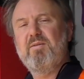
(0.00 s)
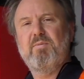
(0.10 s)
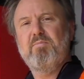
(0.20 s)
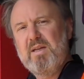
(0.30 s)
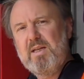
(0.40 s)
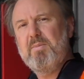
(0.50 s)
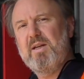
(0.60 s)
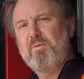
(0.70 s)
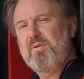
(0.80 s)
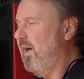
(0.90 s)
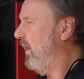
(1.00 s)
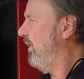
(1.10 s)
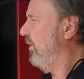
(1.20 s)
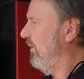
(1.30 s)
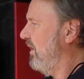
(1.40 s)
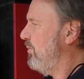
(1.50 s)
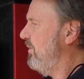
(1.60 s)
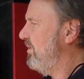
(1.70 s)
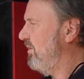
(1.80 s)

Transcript: in many, many uh, arrangements.